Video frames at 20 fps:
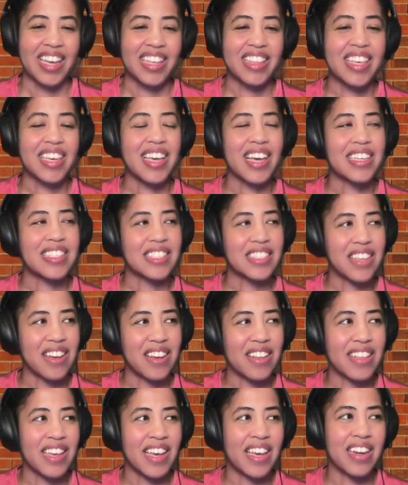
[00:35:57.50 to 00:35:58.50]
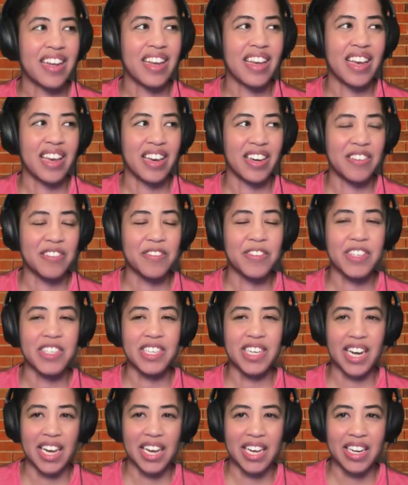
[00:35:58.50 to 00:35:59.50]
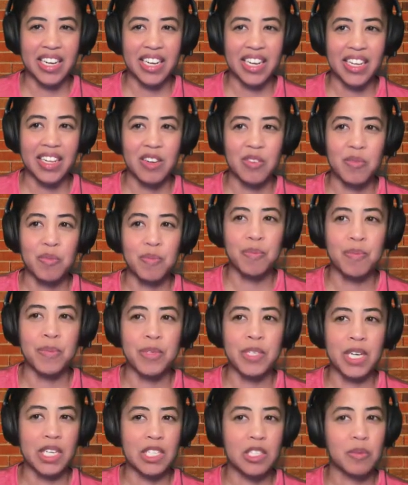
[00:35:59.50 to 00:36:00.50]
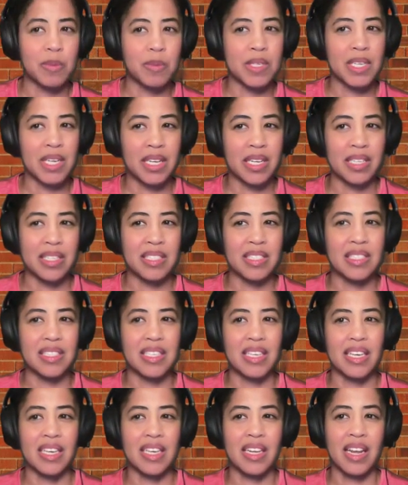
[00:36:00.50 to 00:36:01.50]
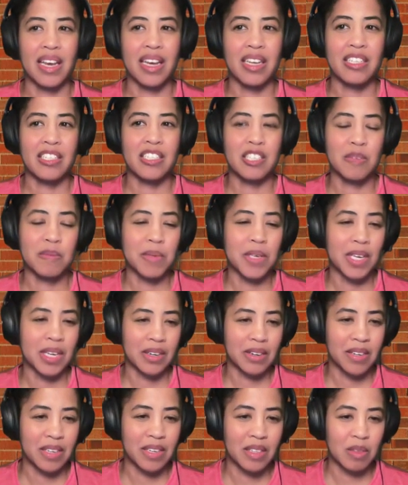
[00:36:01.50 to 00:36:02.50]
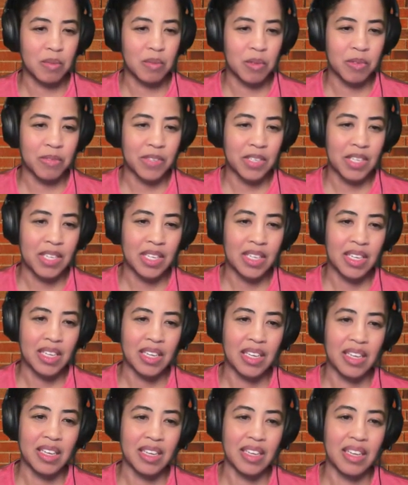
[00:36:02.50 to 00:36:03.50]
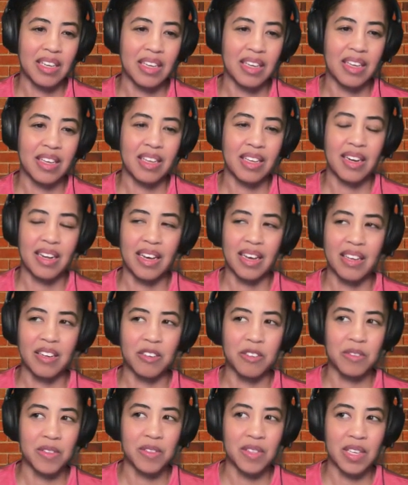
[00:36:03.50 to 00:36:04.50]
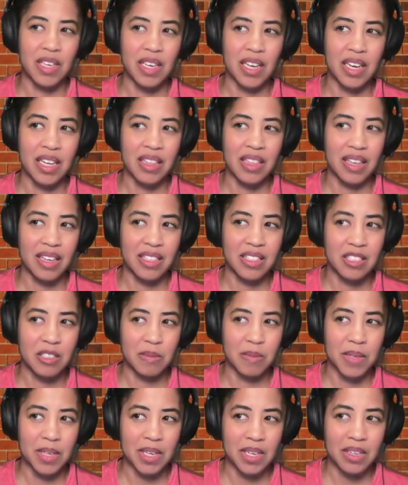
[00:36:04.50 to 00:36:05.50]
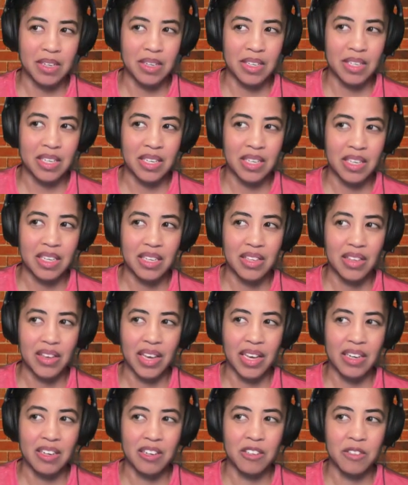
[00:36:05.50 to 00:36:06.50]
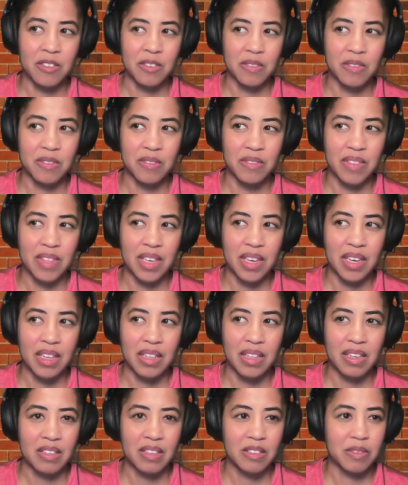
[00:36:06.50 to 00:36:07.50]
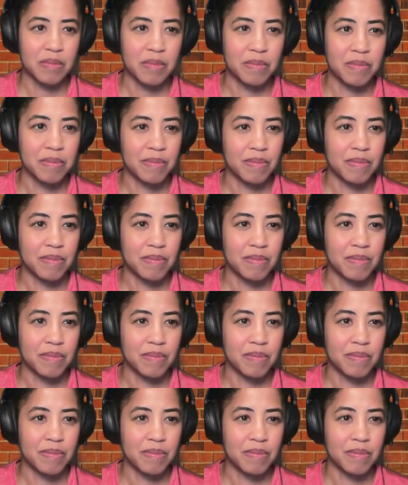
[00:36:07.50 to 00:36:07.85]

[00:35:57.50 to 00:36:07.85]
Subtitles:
I think I saw that and forgot it just because it had Jim Carrey in the movie. And I don't think I like Jim Carrey. I don't think I like him.